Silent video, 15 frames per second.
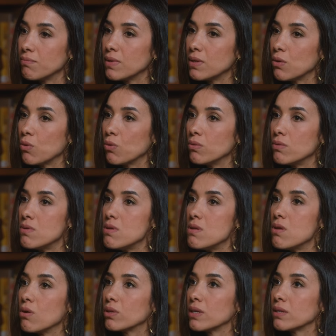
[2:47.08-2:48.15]
you
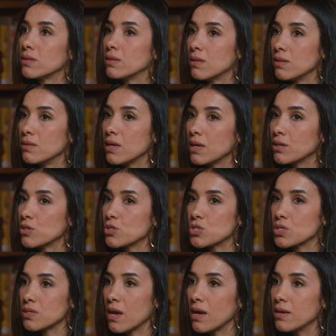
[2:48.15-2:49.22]
know that there
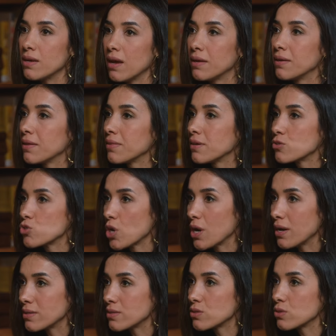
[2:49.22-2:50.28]
is another
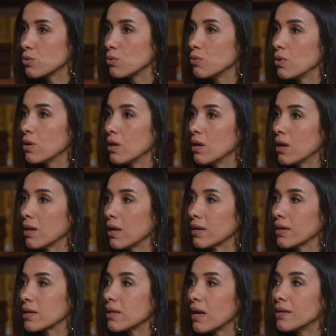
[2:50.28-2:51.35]
chance to, like,
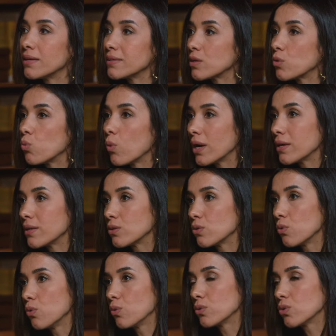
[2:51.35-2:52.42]
another way
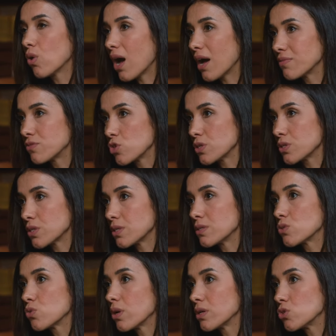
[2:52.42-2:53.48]
to have
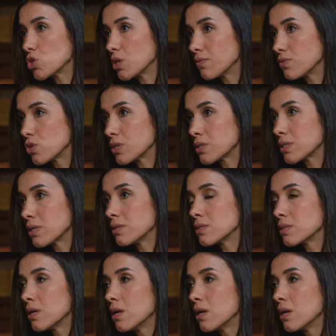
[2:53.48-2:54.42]
justice, to achieve justice.